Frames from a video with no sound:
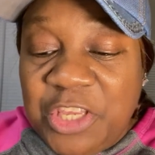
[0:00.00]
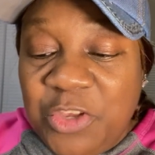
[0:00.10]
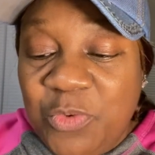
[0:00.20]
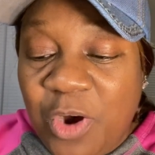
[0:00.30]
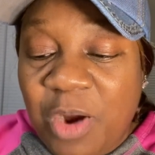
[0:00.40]

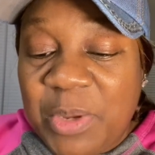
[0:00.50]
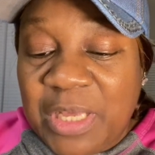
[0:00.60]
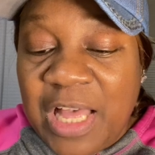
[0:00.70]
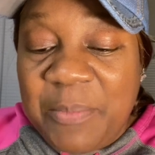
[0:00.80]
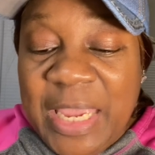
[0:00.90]
You are
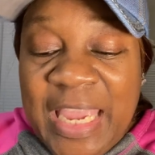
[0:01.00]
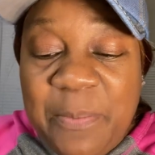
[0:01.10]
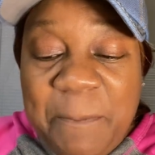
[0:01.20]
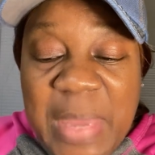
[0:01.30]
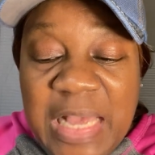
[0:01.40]
becoming
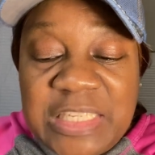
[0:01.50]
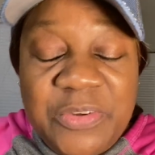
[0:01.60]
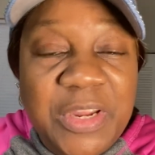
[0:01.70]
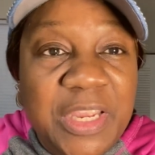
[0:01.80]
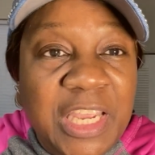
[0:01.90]
a
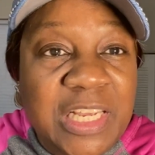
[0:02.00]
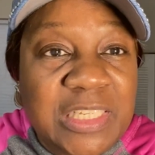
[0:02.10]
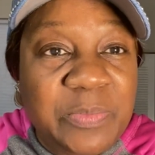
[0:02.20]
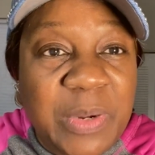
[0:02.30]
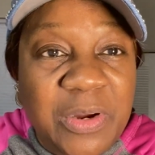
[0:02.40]
master
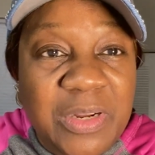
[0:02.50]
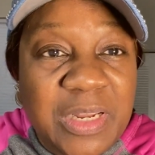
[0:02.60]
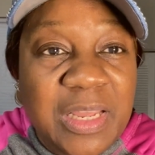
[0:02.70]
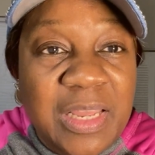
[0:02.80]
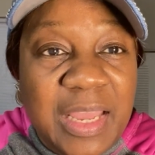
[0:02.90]

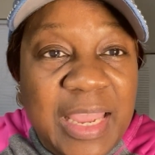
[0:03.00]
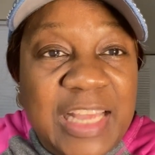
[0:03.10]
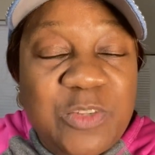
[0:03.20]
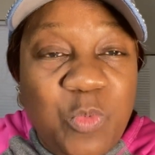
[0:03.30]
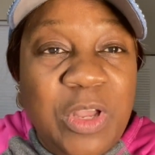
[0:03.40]
expert
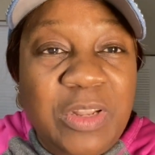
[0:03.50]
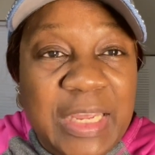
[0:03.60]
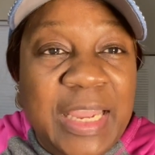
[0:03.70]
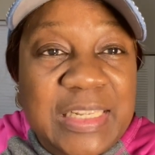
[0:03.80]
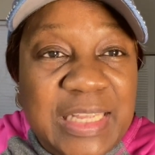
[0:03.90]
as
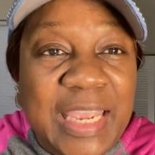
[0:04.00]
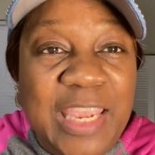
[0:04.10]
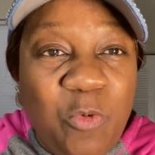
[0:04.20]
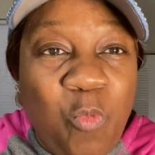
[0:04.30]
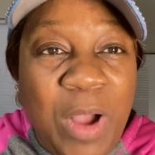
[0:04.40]
well as
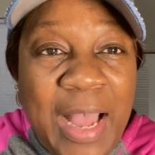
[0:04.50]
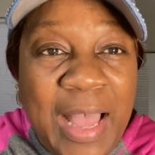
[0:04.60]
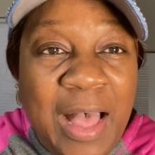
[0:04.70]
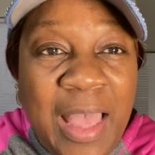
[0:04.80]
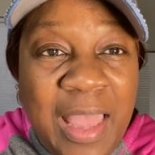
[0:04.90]
a
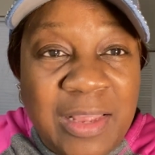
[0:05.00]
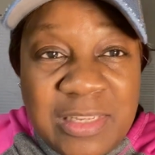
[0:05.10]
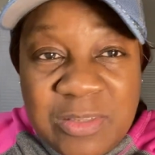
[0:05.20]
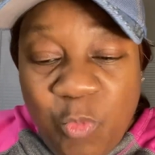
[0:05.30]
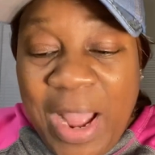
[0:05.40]

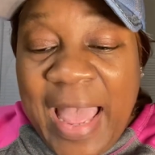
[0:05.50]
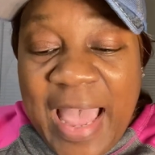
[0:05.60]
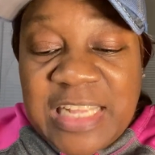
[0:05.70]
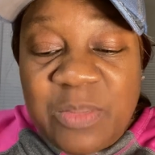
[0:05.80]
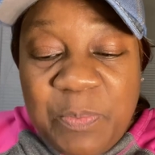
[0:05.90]

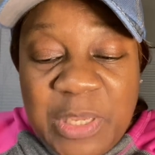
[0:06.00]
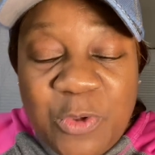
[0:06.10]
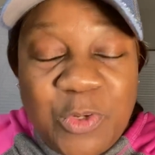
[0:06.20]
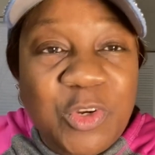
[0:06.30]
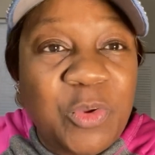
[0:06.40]
wise
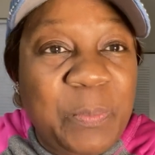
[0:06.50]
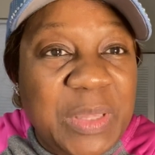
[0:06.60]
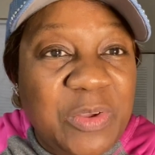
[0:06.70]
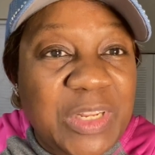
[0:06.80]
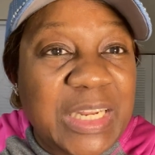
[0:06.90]
builder,
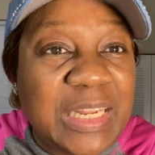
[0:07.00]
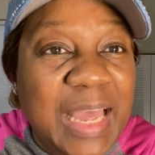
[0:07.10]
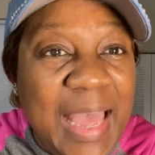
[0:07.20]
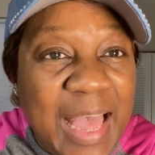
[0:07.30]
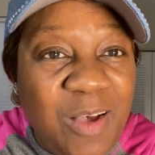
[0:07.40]
building a
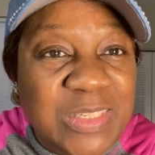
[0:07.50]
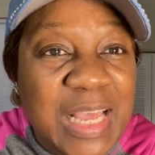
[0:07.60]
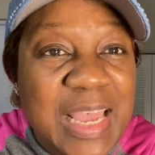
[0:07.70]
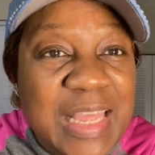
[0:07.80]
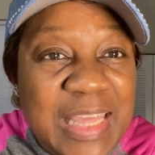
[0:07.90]
house
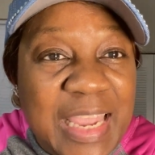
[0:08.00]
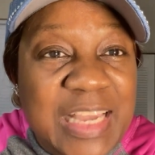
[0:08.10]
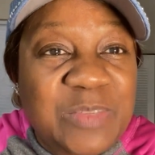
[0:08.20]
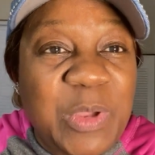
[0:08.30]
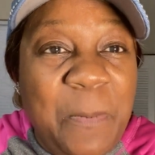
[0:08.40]
that
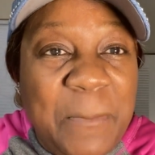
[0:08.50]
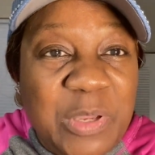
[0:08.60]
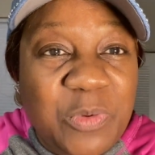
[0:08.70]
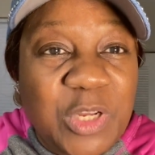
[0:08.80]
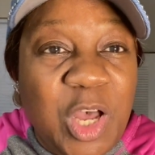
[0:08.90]
has been
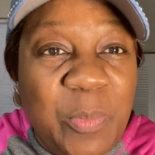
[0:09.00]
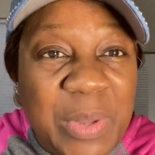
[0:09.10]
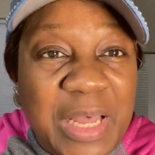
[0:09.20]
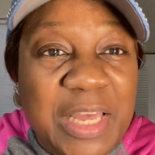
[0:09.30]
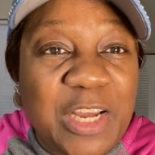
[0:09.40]
built
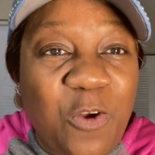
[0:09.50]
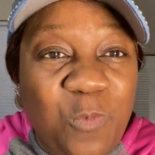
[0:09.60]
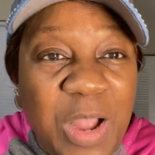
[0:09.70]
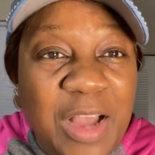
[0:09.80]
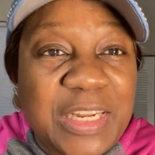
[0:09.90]
upon a
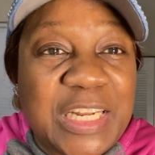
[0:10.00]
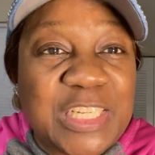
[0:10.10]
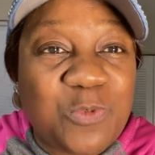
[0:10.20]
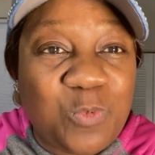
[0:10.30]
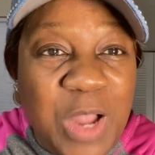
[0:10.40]
rock that
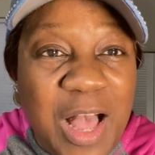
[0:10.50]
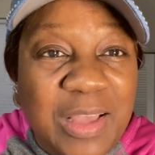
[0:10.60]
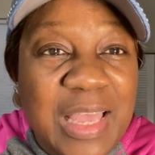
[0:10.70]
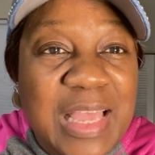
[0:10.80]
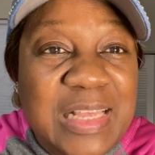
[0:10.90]
is
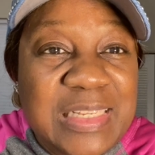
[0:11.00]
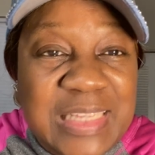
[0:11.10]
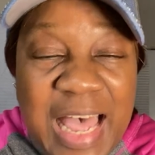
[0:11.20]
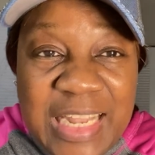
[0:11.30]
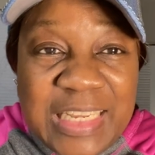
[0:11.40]
rock
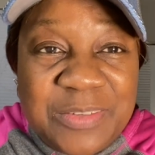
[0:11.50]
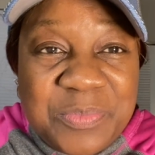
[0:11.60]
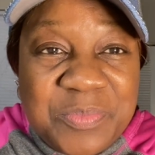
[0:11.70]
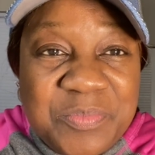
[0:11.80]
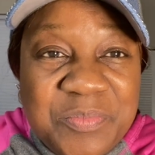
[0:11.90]
solid
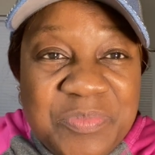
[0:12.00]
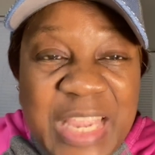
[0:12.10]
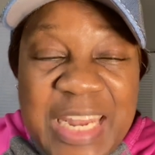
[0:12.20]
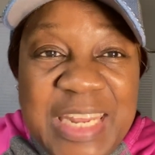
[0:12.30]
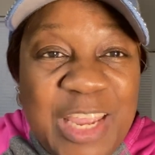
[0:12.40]

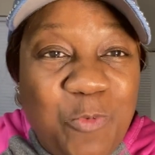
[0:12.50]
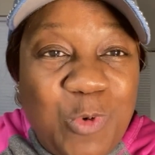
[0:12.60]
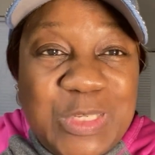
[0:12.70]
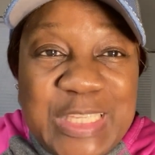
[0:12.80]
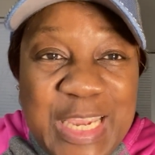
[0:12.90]
and that
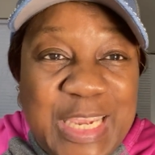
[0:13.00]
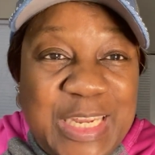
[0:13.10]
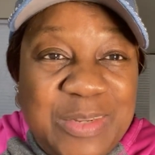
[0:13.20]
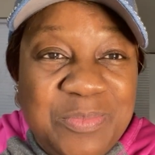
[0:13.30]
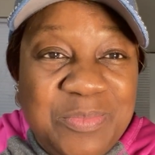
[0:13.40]
will
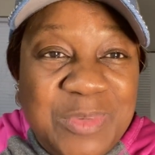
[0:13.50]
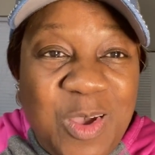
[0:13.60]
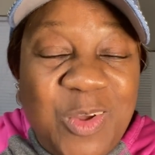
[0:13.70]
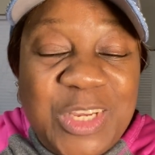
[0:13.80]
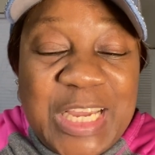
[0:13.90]
stand
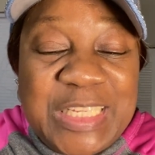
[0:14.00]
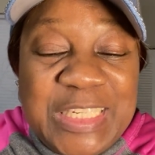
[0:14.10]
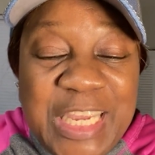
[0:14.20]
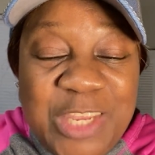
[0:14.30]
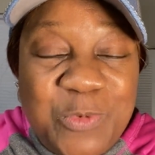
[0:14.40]
on a
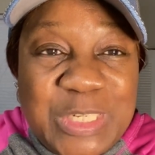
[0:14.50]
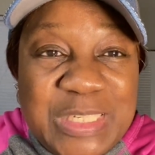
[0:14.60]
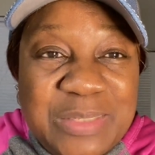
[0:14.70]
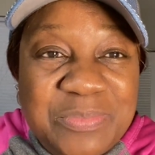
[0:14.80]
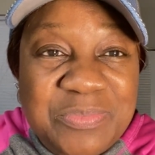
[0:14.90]

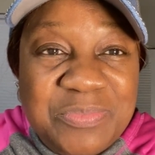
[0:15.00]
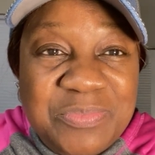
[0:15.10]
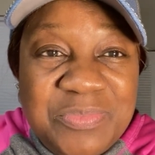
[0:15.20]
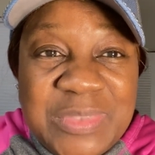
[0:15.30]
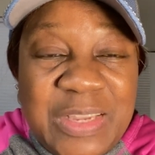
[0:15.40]
continuous
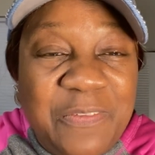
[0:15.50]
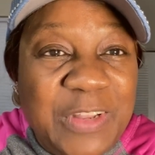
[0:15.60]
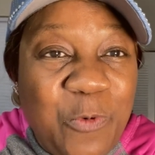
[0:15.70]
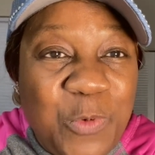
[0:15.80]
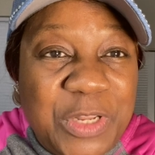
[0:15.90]

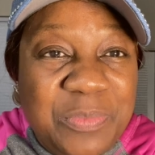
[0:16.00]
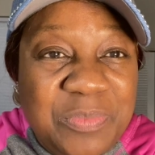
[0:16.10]
flowing